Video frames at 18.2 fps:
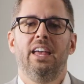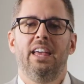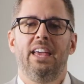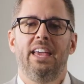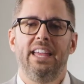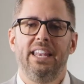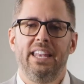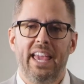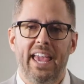
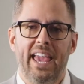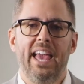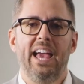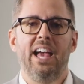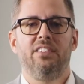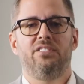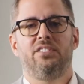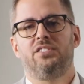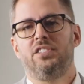
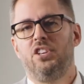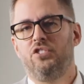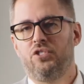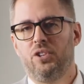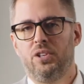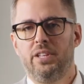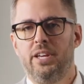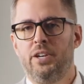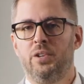Enhanced
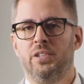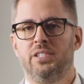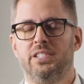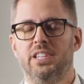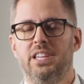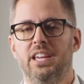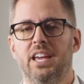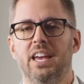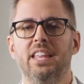digital
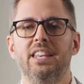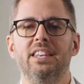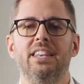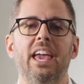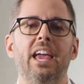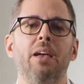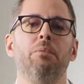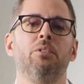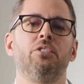literacy
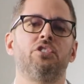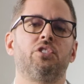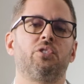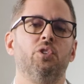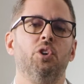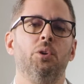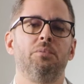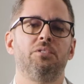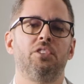enables
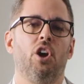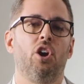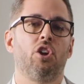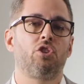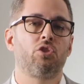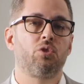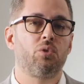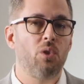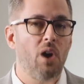groups
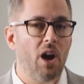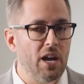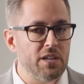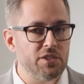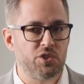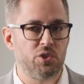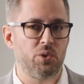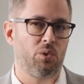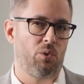
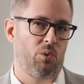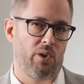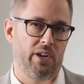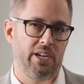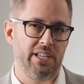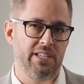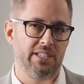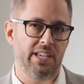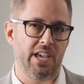across your
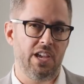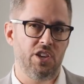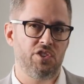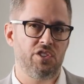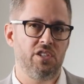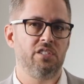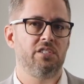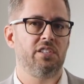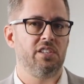
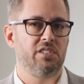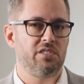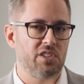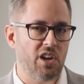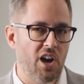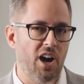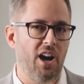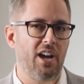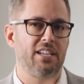organization to
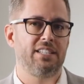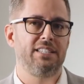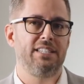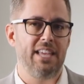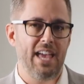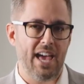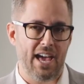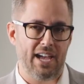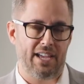talk
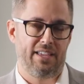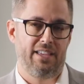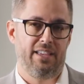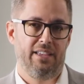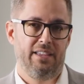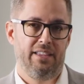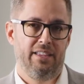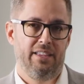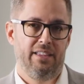tech
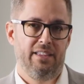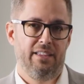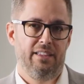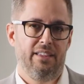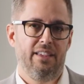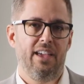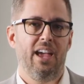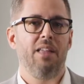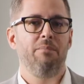
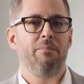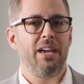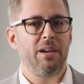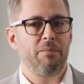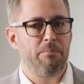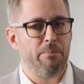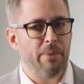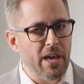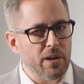and
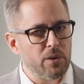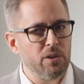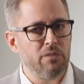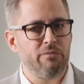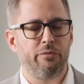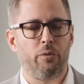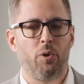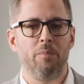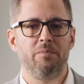make better
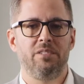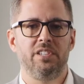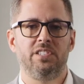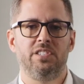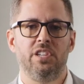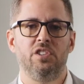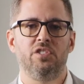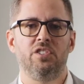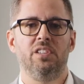informed
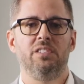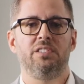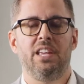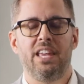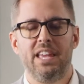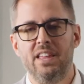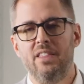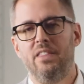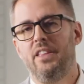decisions
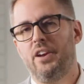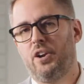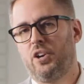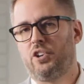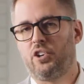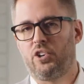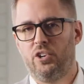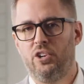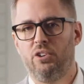in their
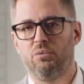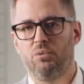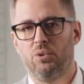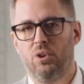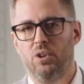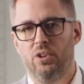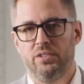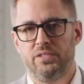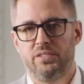current
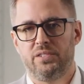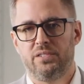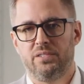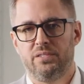roles,